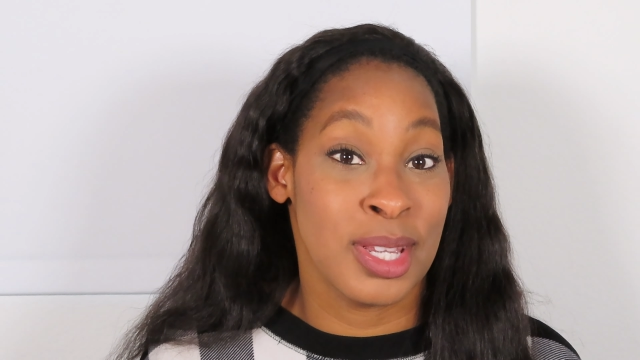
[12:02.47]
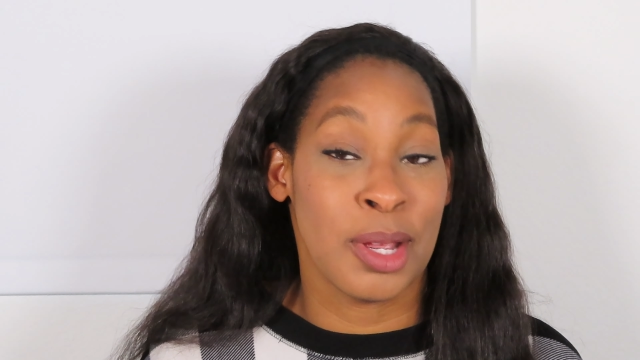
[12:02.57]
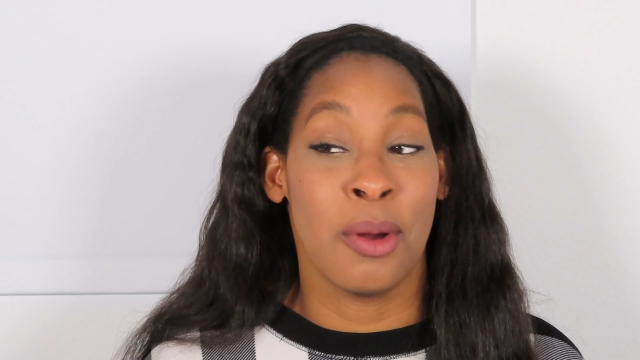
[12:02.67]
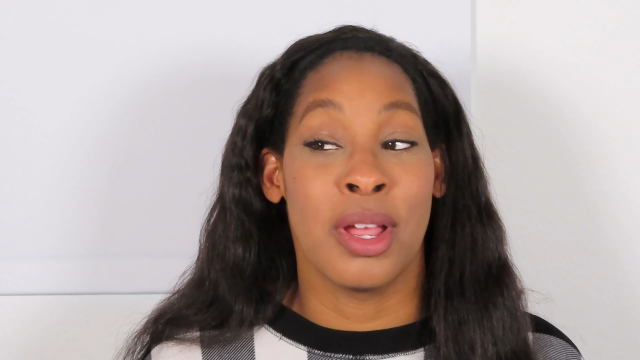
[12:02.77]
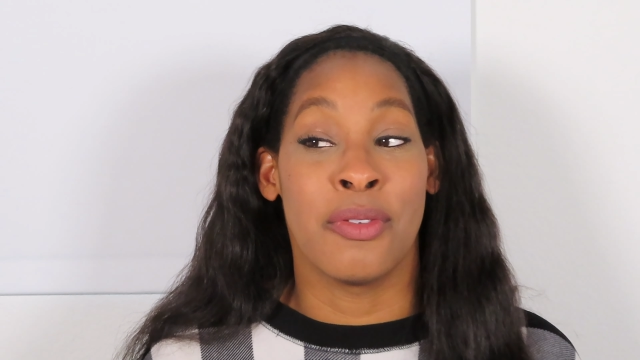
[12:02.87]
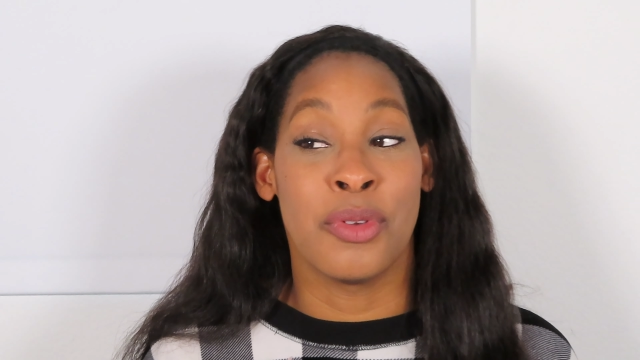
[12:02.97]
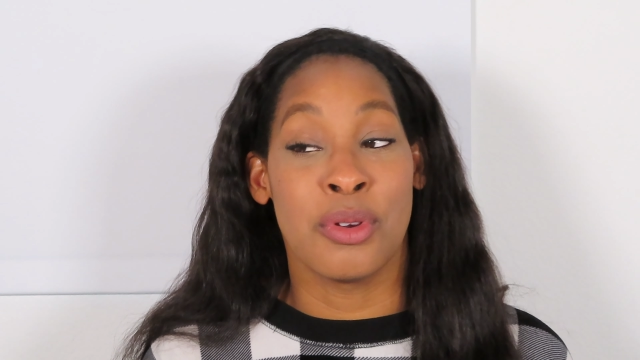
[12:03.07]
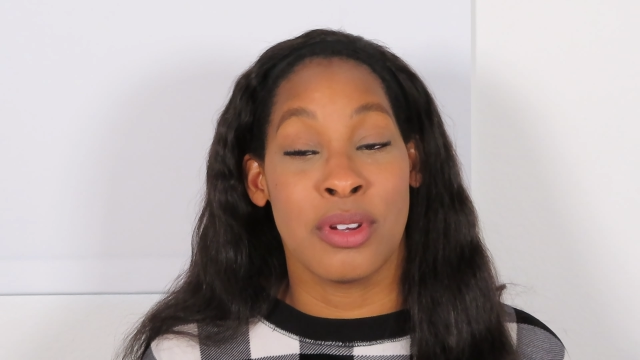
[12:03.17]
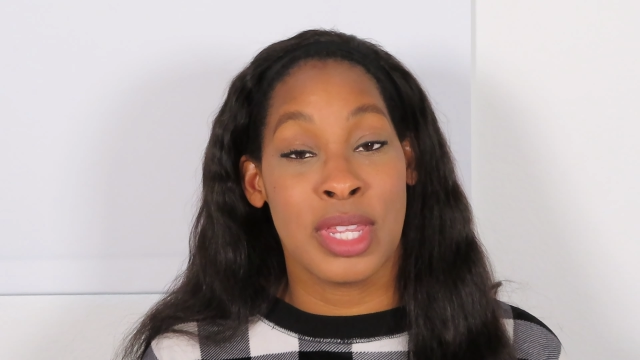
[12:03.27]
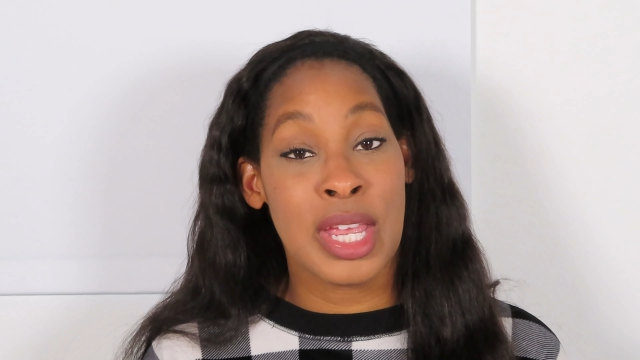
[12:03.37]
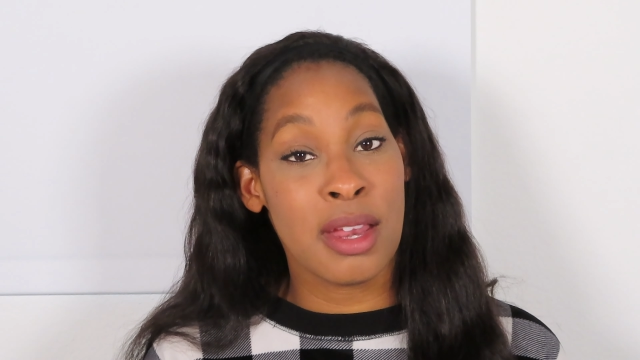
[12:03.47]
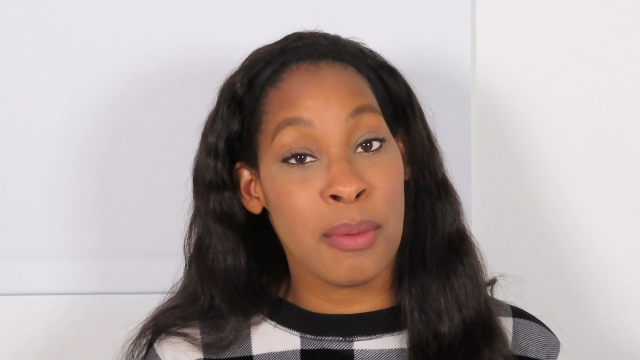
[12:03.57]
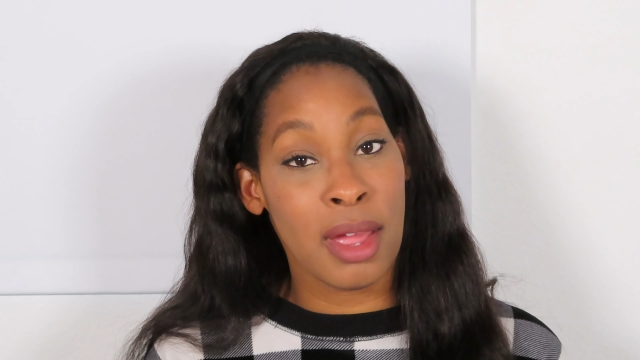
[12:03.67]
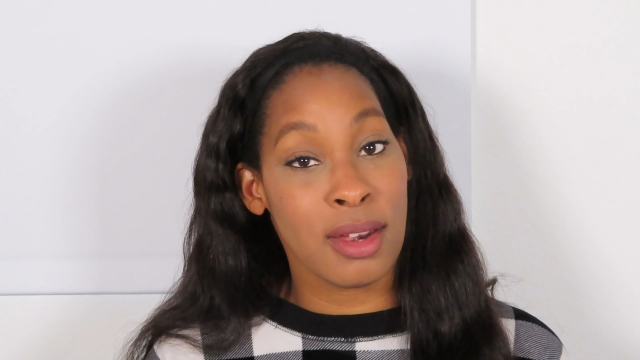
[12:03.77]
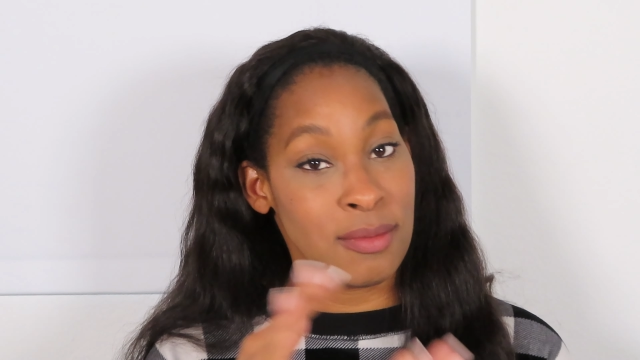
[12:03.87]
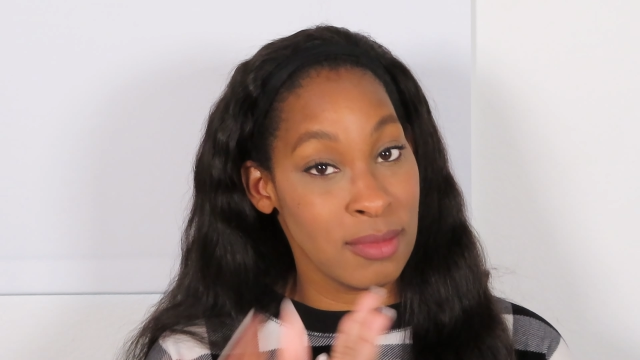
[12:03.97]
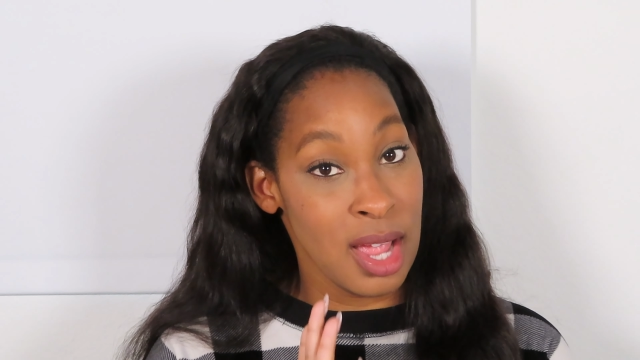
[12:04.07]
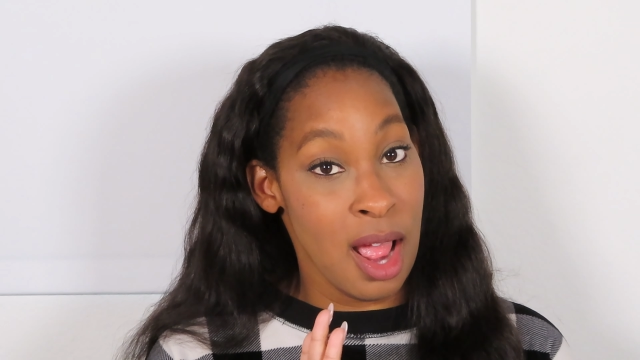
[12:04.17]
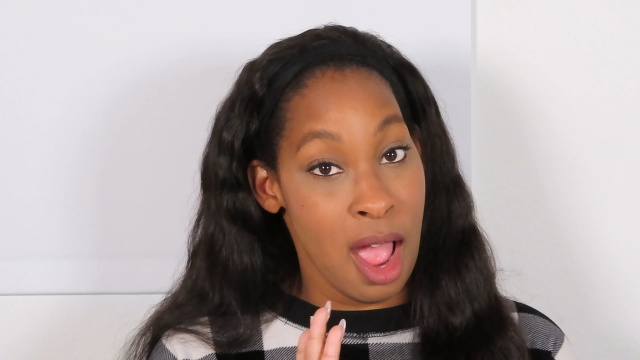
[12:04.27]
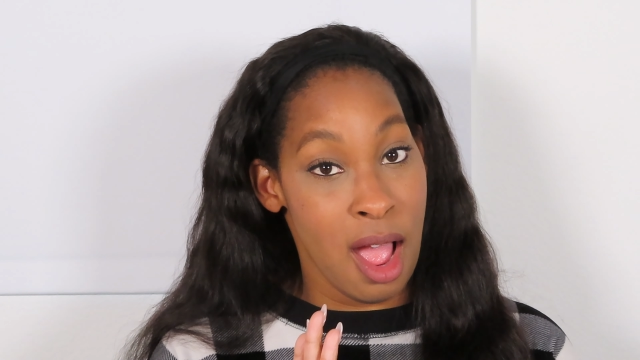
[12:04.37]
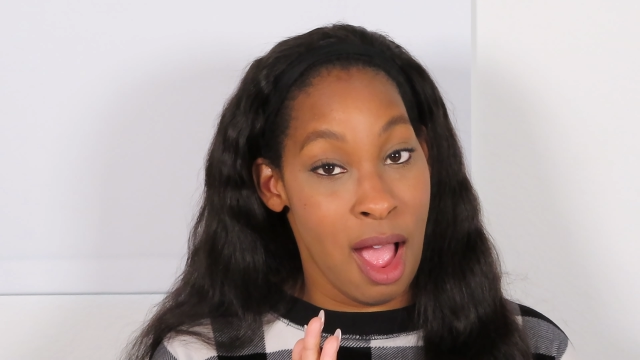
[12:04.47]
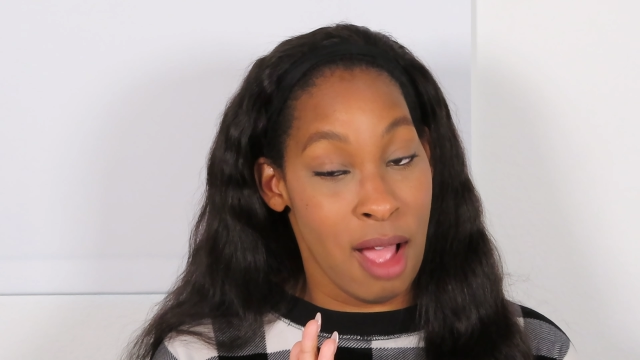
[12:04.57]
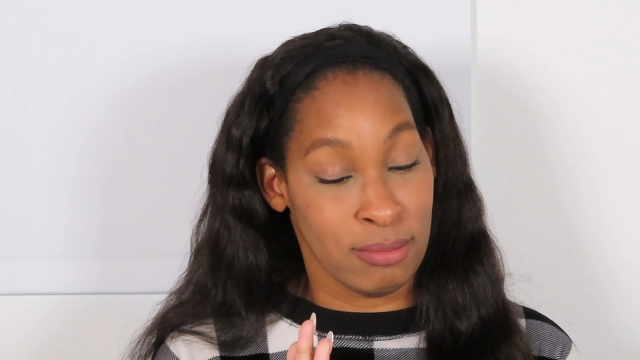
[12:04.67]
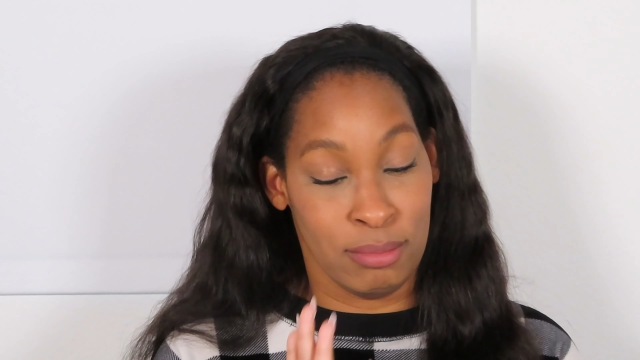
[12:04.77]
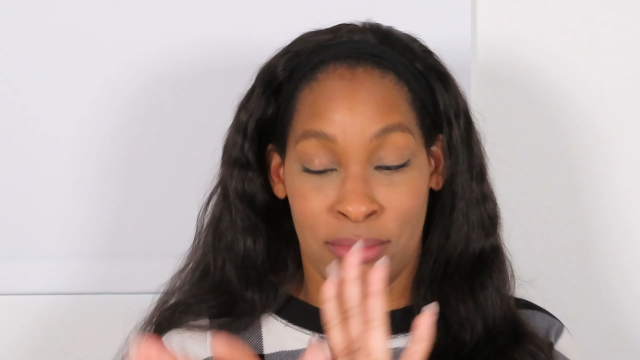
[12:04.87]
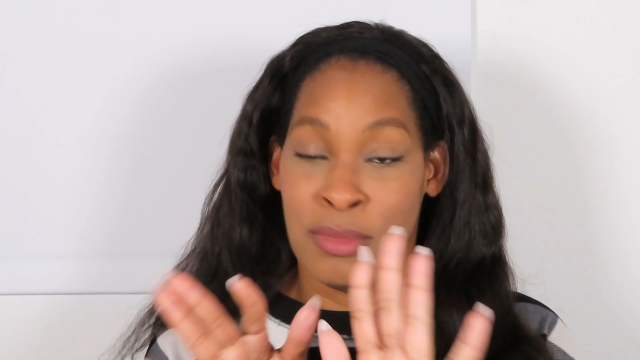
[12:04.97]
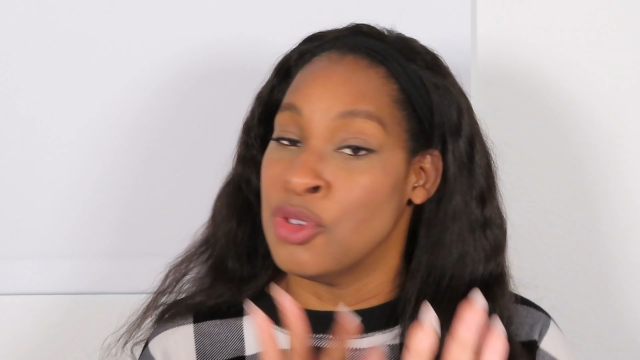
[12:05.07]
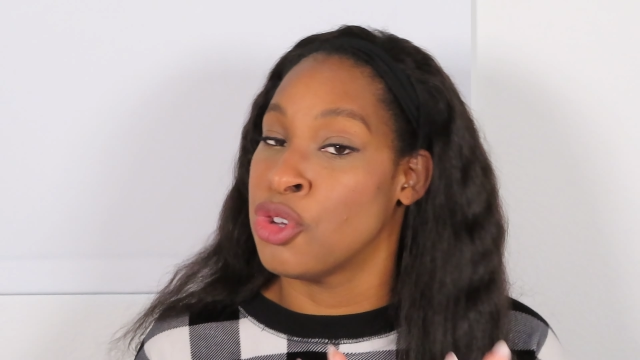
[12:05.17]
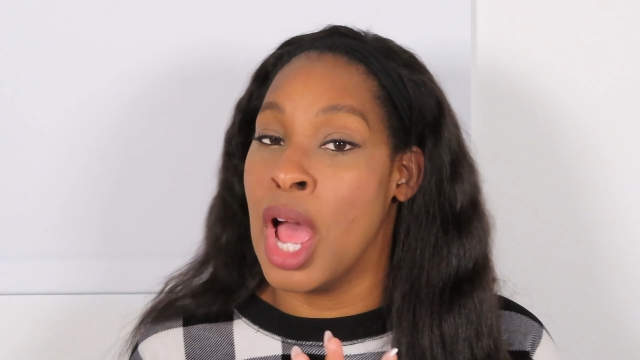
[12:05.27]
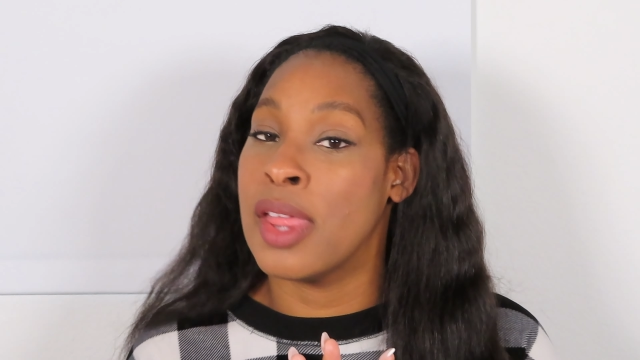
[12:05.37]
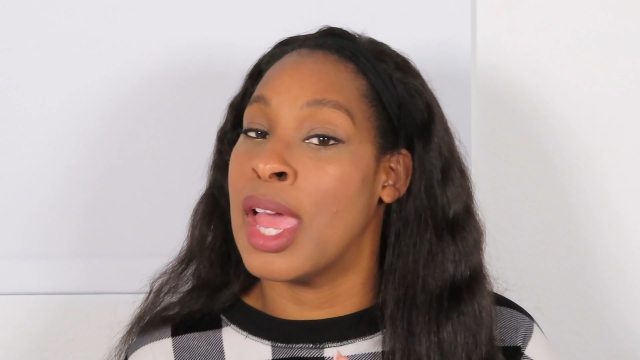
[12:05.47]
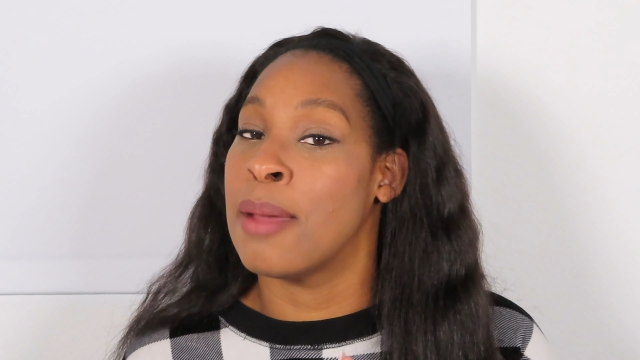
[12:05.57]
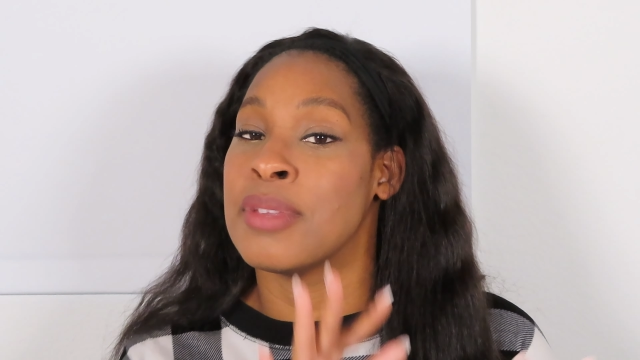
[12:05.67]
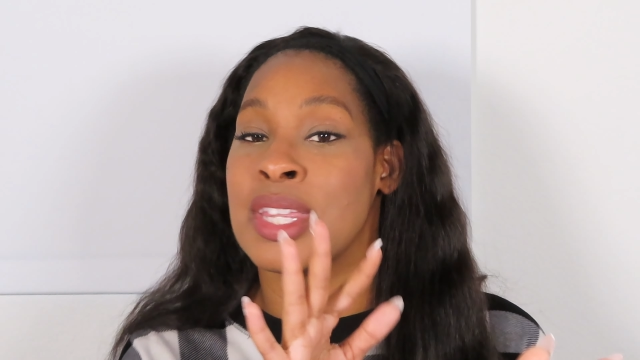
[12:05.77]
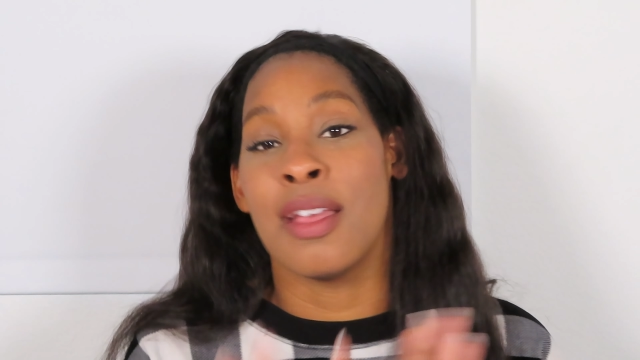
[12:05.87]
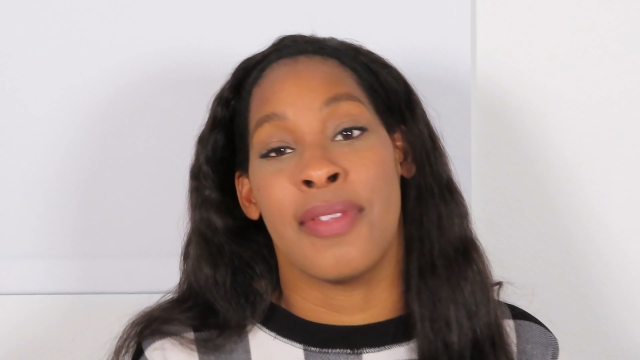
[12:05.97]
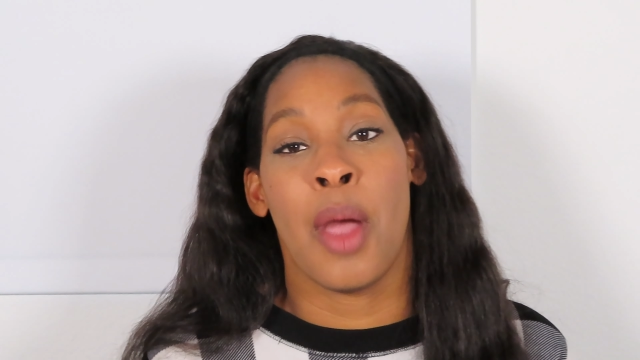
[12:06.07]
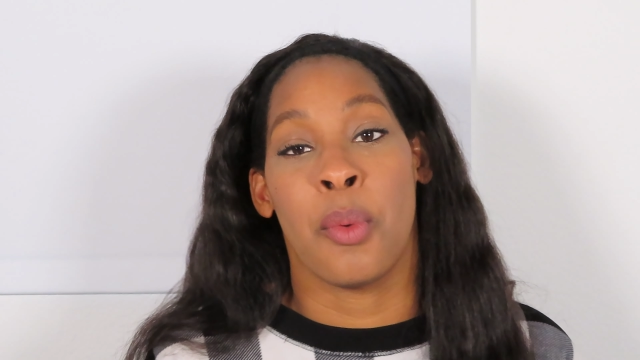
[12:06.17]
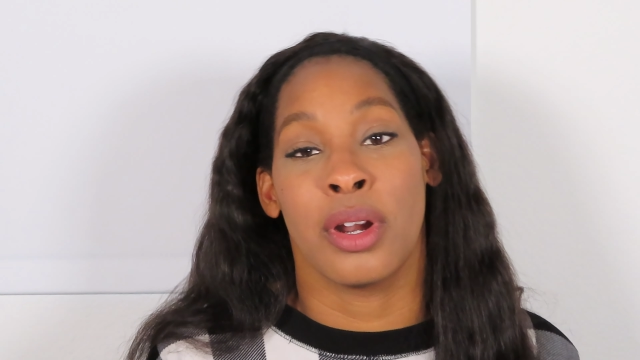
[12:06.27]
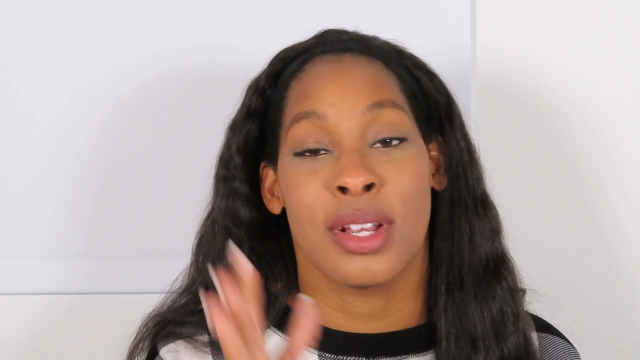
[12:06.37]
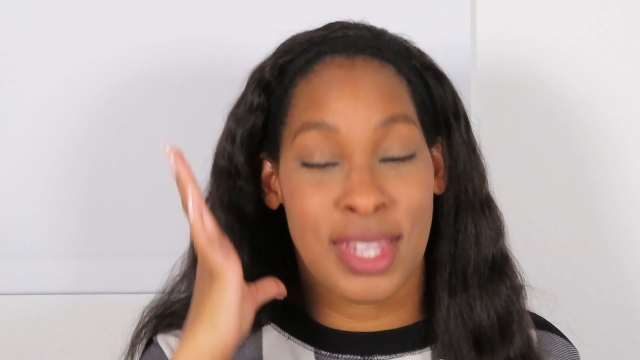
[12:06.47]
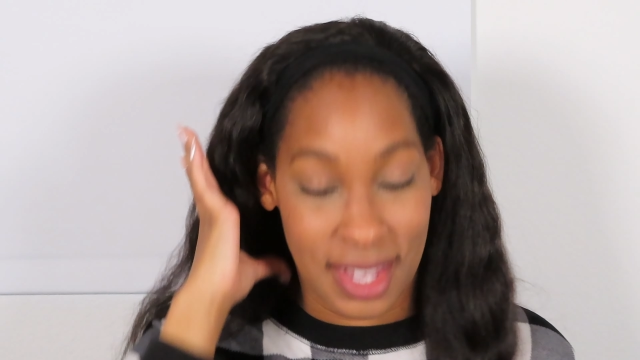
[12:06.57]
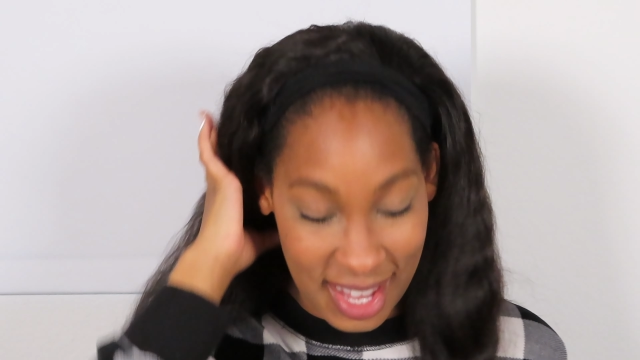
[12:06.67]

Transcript: So if you're thinking about it, try that, see if that works.